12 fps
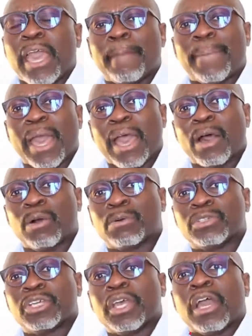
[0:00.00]

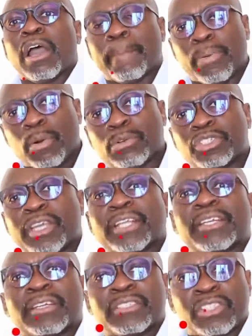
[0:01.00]
about a
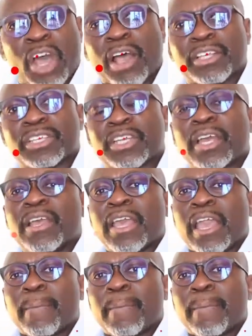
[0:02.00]
project, a task,